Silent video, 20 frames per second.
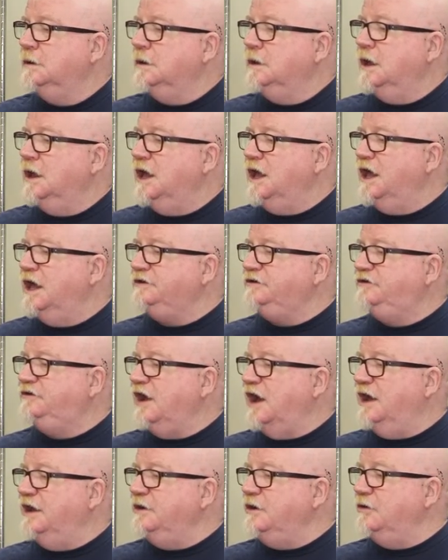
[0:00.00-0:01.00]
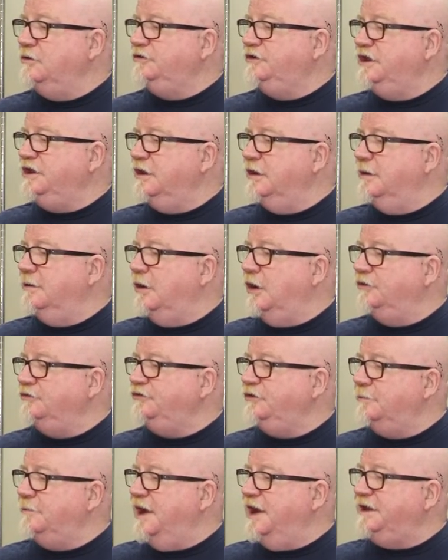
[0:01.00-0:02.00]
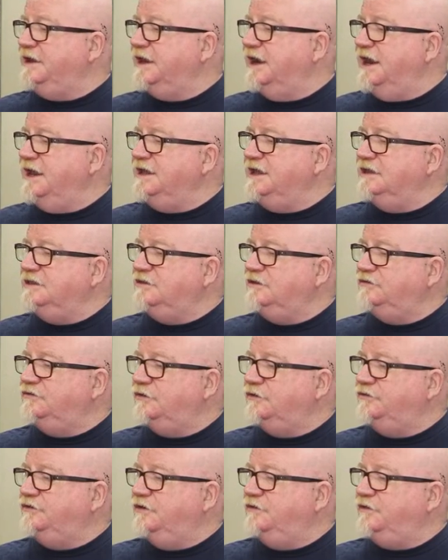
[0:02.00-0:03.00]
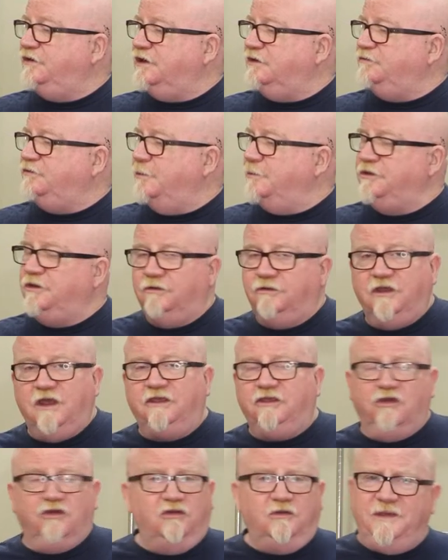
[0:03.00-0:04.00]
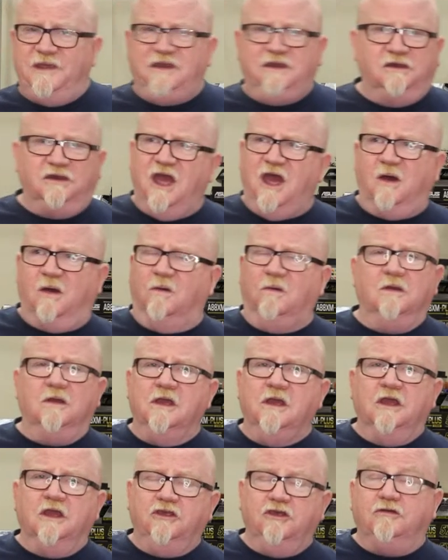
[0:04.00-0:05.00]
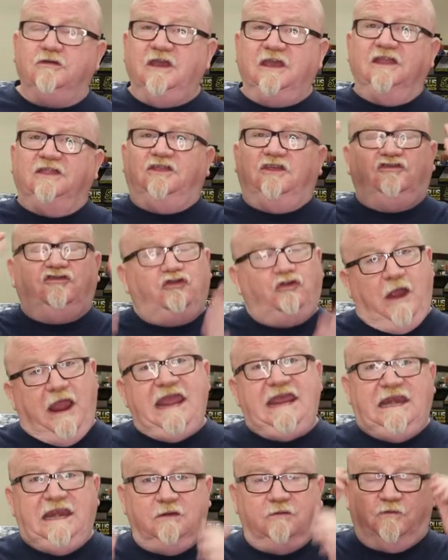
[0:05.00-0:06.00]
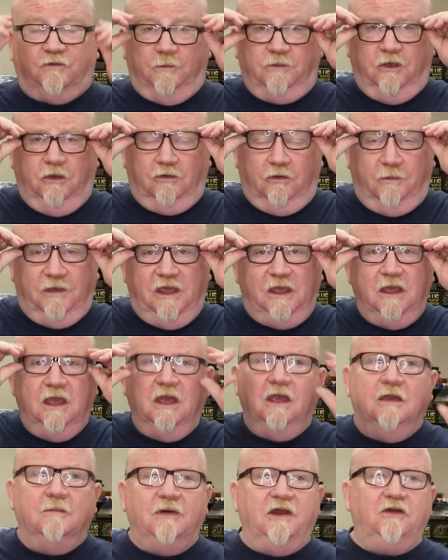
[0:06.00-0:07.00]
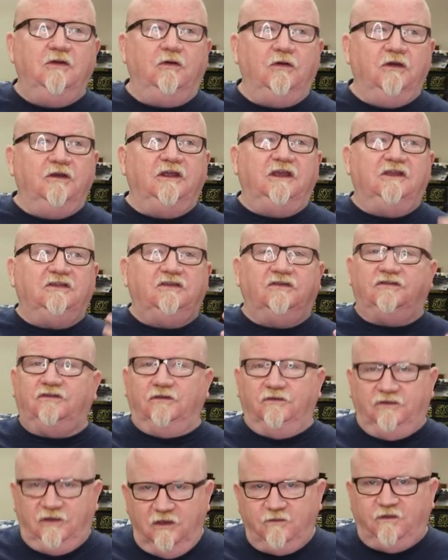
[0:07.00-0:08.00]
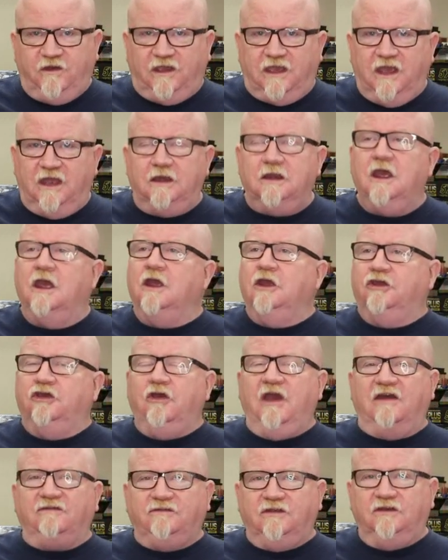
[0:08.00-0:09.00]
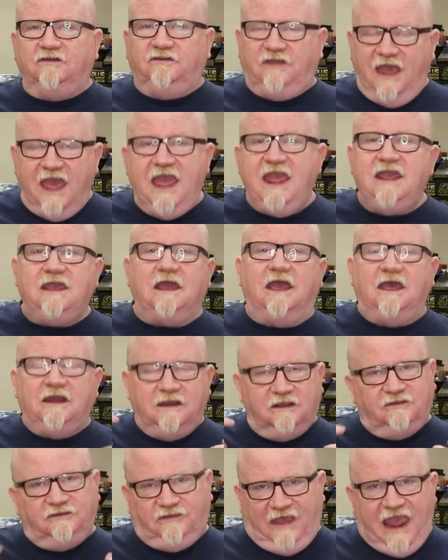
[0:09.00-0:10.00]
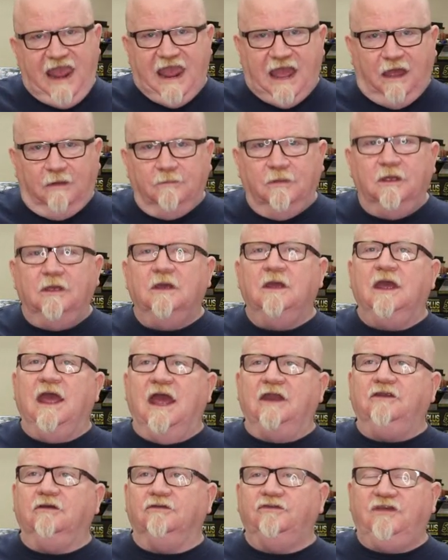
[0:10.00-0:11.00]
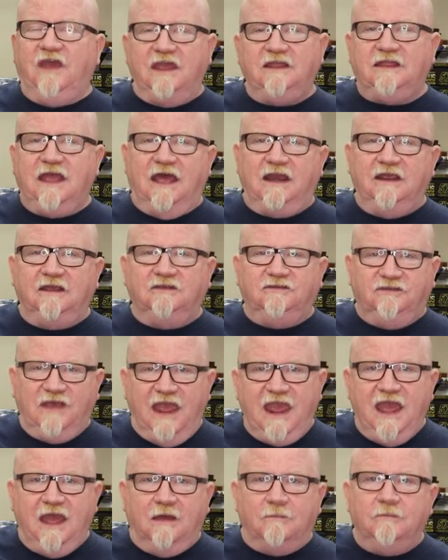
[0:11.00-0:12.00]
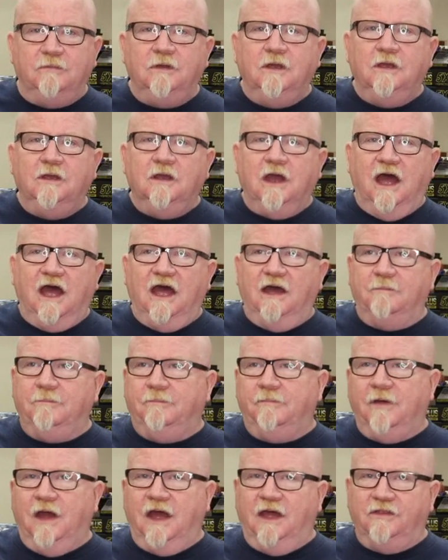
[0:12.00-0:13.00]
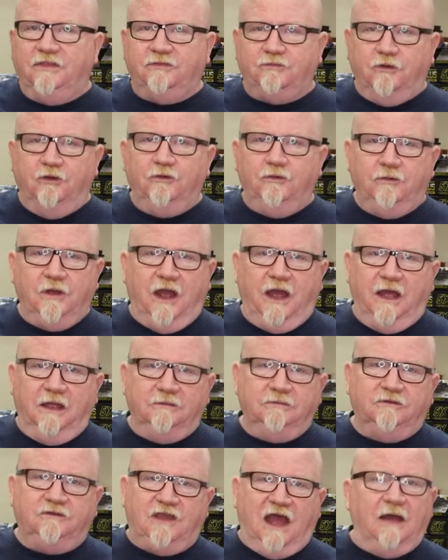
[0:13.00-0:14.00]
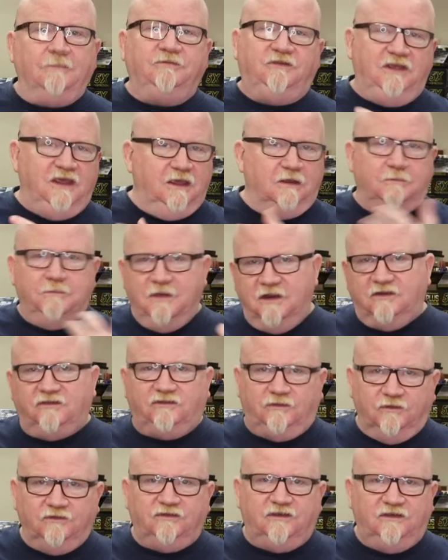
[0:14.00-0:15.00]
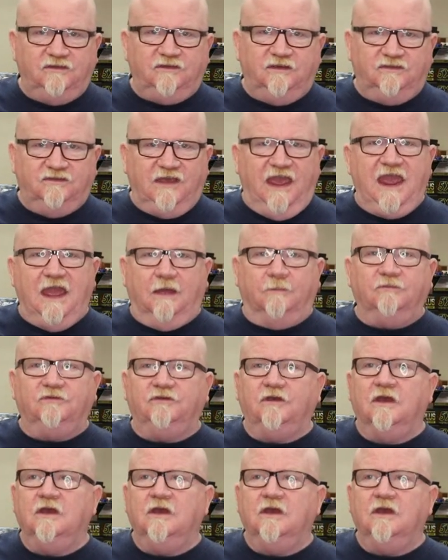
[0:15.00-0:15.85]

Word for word: Uh, Don Odinga, also, Mike, can I get the certificate from Udemy? No. You can get the training from Udemy, but in order to get the certificate, you have to take an exam. And you'll take that exam uh, uh, through uh, CompTIA administers these exams.